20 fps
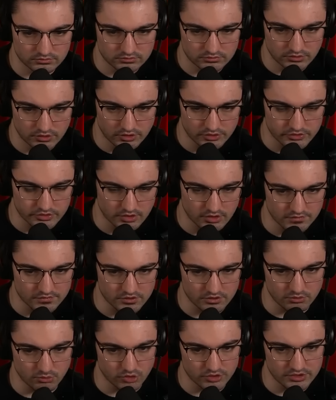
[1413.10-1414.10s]
It also gives
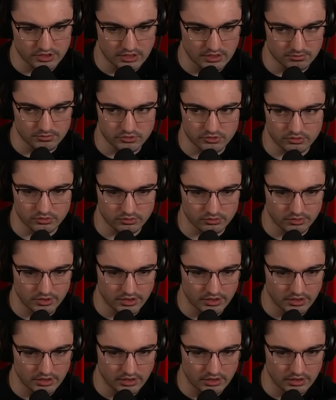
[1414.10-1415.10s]
us more time to
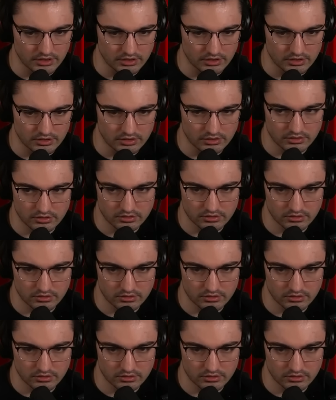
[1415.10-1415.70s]
hit a